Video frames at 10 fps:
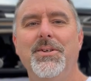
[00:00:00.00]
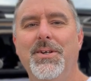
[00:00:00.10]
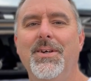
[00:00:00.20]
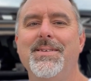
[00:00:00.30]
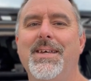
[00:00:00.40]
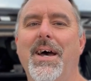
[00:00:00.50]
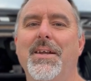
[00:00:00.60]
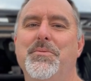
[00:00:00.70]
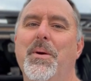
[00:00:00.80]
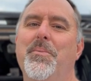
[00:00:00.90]
Turns out
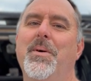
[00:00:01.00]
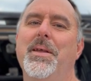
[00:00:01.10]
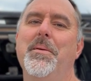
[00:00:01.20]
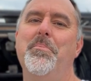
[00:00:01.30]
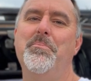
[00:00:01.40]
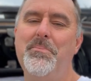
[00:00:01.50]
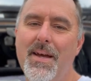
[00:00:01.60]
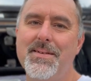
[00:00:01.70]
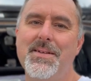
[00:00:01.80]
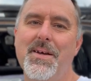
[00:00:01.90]
it's been one of the
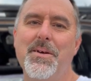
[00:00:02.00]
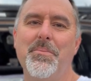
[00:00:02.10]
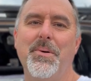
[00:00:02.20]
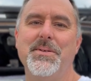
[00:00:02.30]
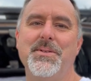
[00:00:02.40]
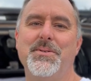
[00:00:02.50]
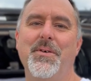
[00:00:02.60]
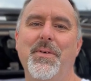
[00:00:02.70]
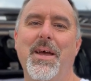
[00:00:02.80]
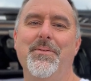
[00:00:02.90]
best air compressors
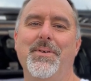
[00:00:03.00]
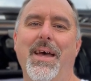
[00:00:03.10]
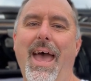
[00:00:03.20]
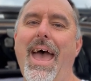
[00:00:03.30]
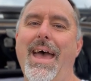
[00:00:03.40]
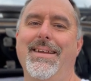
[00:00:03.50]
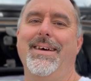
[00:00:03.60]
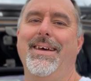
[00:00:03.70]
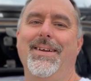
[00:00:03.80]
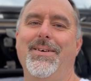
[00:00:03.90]
I've ever had,
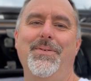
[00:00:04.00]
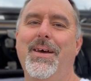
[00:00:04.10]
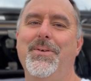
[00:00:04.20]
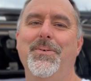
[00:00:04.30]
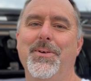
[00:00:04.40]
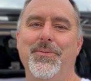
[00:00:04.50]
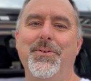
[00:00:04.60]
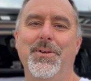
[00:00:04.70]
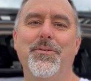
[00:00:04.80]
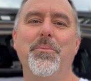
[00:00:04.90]
and I've had quite a
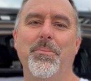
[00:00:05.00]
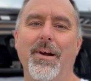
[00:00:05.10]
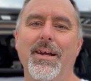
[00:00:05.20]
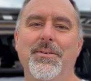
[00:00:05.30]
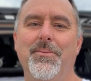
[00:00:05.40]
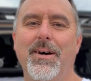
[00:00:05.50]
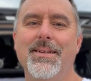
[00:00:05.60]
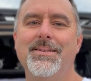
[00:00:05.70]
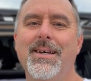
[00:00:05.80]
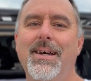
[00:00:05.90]
few different branded
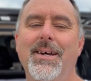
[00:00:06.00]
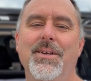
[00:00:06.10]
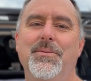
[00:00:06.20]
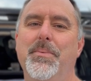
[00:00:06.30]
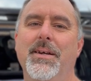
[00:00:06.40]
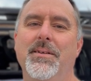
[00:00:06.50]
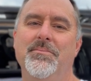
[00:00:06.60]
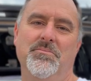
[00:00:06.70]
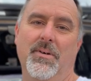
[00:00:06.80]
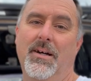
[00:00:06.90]
ones. It's
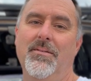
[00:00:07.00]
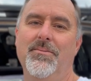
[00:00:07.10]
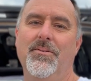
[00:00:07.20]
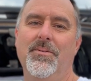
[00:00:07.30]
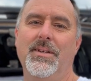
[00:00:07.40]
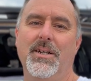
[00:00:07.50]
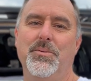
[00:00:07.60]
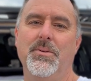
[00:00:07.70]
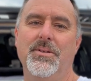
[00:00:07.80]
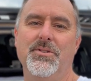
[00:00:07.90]
been, well, touch
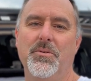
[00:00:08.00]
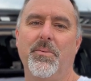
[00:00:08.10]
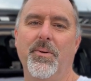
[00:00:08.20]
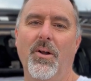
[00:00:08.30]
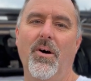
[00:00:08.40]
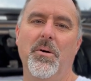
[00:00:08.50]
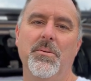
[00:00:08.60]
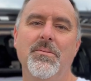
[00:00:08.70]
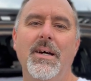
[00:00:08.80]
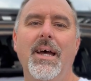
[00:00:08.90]
wood, super
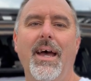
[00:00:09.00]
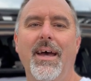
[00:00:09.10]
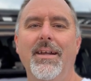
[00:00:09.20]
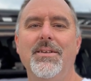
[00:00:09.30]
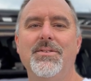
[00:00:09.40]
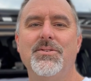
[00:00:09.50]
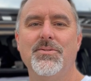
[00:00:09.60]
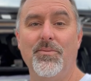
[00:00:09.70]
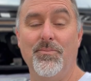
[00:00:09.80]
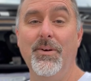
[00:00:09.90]
reliable, and
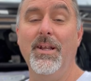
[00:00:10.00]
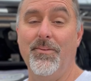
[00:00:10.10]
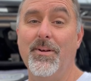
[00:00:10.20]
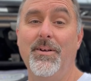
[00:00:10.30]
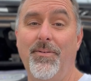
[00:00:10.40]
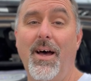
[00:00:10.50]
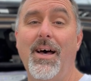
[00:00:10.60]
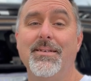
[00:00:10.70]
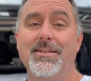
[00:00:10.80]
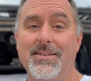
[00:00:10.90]
it's really, really
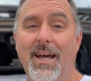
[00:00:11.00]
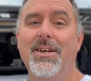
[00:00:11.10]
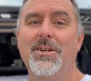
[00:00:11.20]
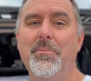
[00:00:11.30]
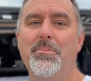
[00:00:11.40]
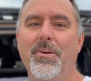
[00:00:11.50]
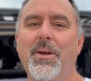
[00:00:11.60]
fast. It's actually pretty